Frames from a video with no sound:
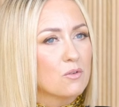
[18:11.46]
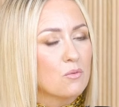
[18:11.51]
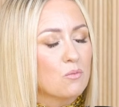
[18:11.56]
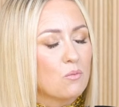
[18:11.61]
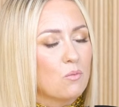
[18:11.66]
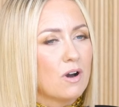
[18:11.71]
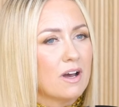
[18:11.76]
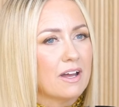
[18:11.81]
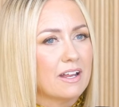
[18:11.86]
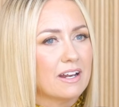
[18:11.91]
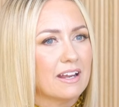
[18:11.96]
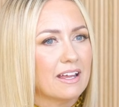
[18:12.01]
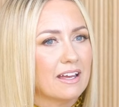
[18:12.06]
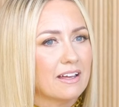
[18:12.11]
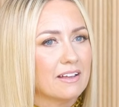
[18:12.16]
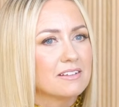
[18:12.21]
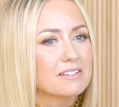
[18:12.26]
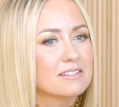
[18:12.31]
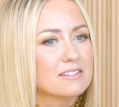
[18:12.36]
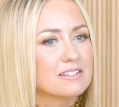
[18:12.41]
What
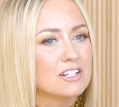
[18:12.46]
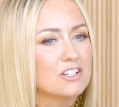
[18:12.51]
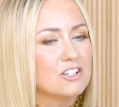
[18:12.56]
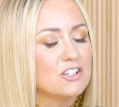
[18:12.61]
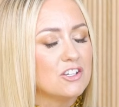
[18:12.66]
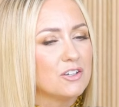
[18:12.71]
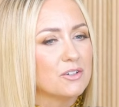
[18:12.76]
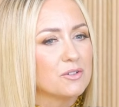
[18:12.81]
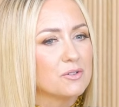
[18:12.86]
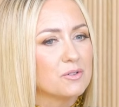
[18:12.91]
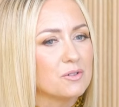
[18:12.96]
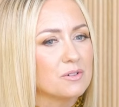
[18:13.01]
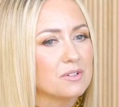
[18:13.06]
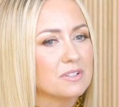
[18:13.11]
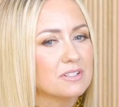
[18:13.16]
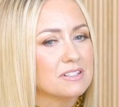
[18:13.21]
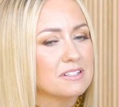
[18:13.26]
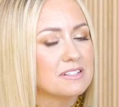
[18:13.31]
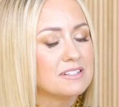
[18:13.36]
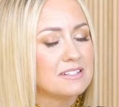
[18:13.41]
else did you
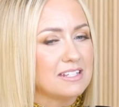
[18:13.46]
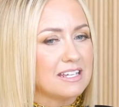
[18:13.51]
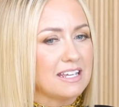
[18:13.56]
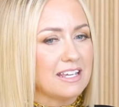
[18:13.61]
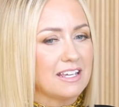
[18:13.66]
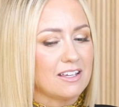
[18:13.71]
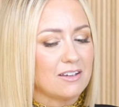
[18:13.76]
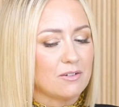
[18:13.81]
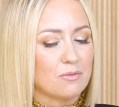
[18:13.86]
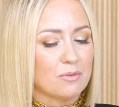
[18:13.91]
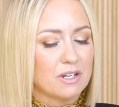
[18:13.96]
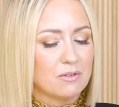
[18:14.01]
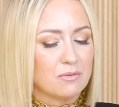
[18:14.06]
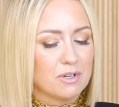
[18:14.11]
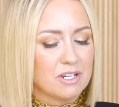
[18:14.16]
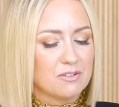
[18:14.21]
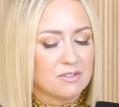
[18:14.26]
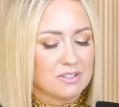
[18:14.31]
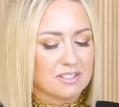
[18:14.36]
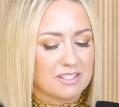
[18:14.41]
see when
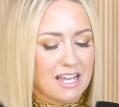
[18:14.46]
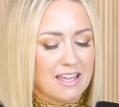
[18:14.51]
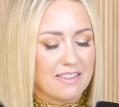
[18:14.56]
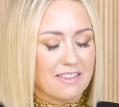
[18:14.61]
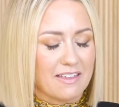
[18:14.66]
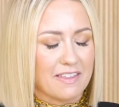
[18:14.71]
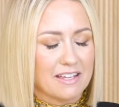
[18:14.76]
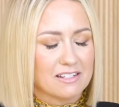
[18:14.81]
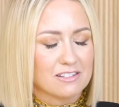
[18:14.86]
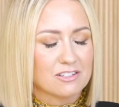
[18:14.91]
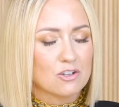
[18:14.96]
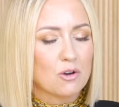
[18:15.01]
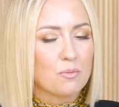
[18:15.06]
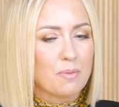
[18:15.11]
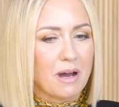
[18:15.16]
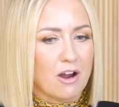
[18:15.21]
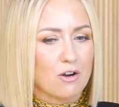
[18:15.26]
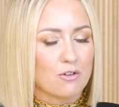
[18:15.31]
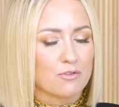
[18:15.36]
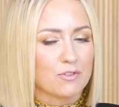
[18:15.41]
when you say that? That's so
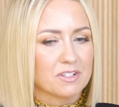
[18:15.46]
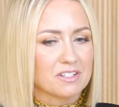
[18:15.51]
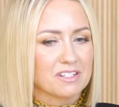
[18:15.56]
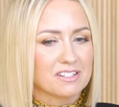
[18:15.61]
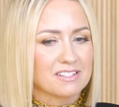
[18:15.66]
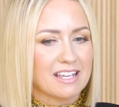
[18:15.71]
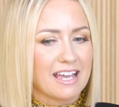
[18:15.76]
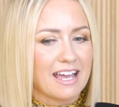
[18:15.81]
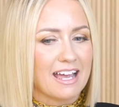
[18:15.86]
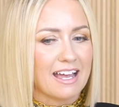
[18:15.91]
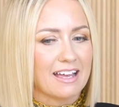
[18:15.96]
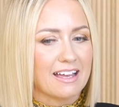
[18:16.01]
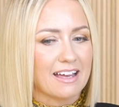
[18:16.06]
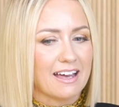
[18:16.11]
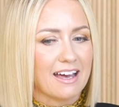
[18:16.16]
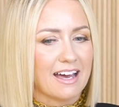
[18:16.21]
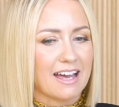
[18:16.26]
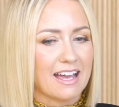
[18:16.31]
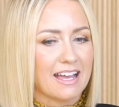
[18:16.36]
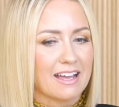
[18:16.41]
powerful to say.
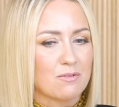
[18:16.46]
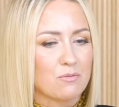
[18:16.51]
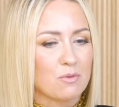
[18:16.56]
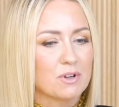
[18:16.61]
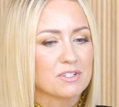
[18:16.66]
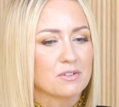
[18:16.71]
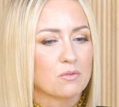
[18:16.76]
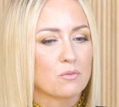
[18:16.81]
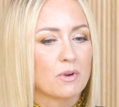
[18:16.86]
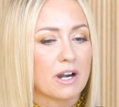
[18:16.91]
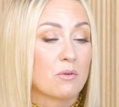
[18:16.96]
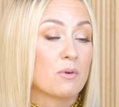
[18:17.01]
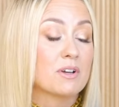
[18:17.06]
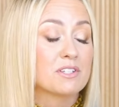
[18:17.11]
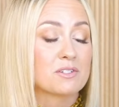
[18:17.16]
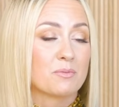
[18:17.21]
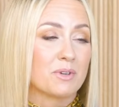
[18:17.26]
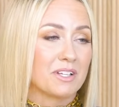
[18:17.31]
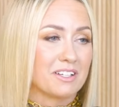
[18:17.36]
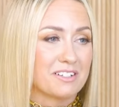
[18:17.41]
I wasn't what I
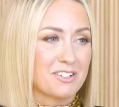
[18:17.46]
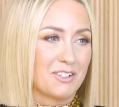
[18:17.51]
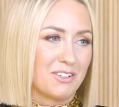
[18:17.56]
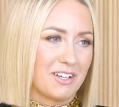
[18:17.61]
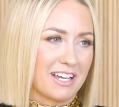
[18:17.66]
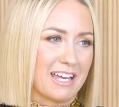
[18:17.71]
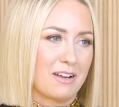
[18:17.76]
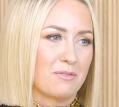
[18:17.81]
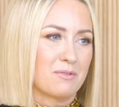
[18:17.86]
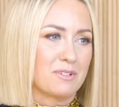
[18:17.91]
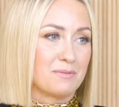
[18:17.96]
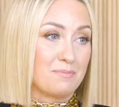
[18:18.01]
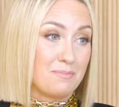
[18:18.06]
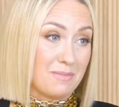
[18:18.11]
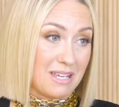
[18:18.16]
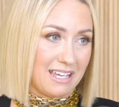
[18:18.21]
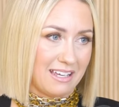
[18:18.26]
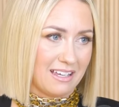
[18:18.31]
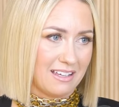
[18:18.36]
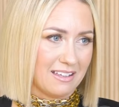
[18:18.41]
wasn't willing to look at was
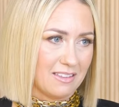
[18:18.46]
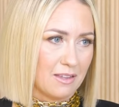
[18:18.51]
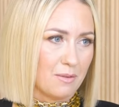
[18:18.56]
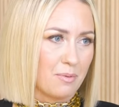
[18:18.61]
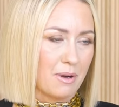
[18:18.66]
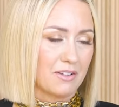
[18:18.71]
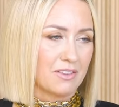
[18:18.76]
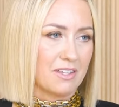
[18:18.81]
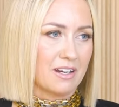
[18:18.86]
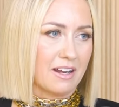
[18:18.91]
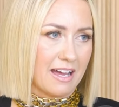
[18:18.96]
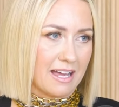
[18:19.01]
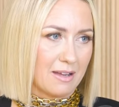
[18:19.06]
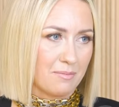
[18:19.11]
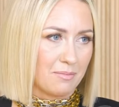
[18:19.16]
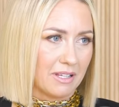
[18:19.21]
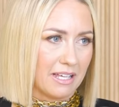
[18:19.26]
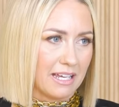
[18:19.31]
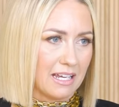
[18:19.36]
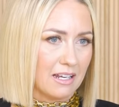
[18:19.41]
me, mm-hmm. the part that I
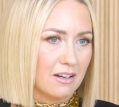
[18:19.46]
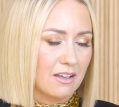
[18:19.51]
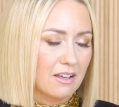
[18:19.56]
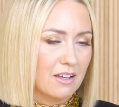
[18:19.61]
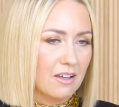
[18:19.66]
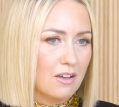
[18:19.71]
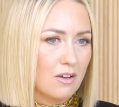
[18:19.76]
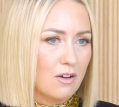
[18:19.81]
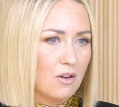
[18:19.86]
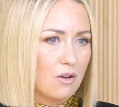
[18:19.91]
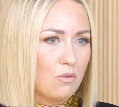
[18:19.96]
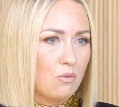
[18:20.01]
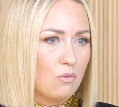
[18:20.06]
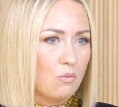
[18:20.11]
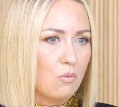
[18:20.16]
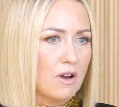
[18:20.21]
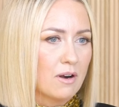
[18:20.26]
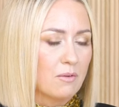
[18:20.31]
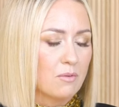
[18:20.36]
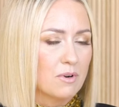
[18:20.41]
played. Yeah
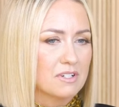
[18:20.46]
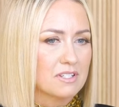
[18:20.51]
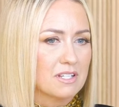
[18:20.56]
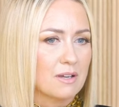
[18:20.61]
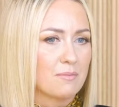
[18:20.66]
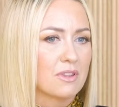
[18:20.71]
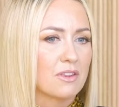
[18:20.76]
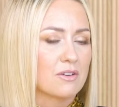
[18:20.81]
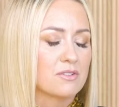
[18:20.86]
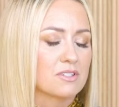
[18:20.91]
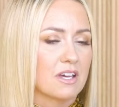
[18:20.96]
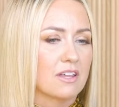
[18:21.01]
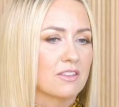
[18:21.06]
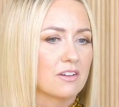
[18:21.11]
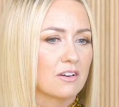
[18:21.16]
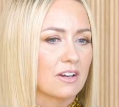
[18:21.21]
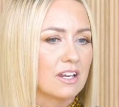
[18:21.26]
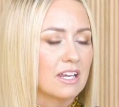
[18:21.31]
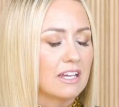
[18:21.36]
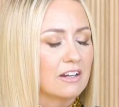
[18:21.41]
what were some of those
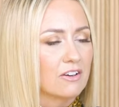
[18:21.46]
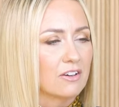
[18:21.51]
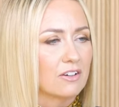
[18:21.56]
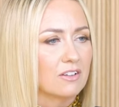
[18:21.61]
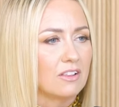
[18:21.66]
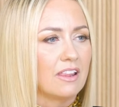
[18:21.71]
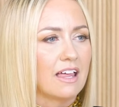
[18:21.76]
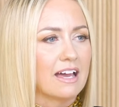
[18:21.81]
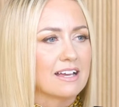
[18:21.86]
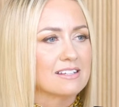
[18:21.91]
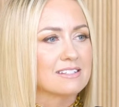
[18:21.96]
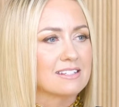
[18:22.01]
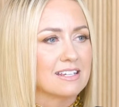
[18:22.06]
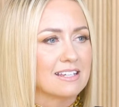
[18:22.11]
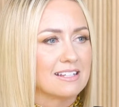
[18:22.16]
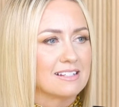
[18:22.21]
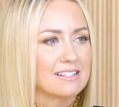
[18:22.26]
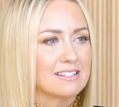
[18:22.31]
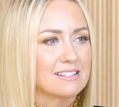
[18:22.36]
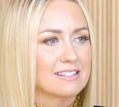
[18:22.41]
other inner
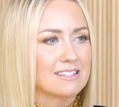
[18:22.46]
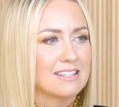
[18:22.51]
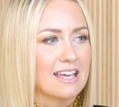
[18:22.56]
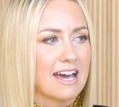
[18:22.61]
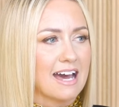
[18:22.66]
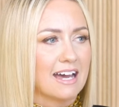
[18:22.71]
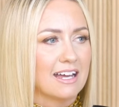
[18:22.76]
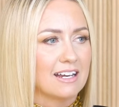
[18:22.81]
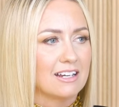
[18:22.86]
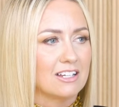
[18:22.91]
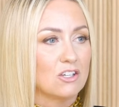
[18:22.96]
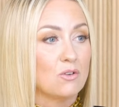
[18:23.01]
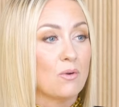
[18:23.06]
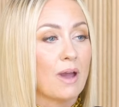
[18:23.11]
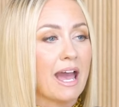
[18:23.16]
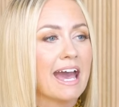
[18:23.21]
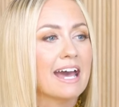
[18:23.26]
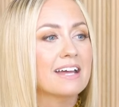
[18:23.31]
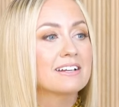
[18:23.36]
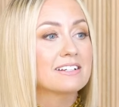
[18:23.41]
lessons that you
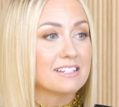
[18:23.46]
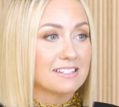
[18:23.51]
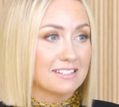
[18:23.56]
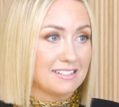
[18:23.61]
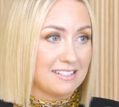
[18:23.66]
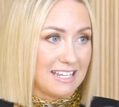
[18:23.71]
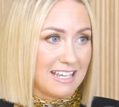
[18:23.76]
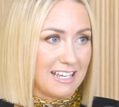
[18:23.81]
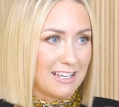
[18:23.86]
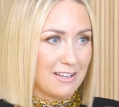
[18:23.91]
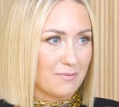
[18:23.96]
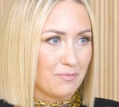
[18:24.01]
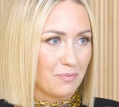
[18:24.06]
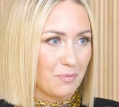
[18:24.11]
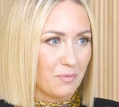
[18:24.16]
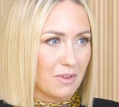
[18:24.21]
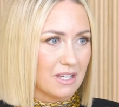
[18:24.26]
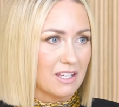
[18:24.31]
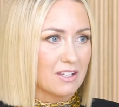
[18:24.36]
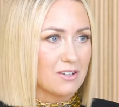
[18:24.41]
had to see? Mm-hmm.
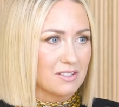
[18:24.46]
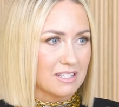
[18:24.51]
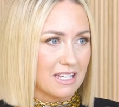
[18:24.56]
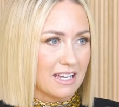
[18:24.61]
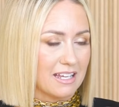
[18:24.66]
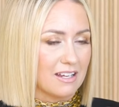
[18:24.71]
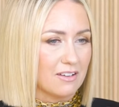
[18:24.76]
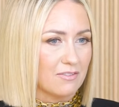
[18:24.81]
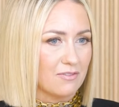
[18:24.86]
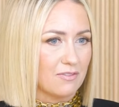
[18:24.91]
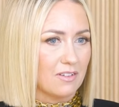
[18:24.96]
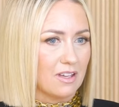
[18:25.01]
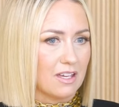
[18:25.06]
Like you said, if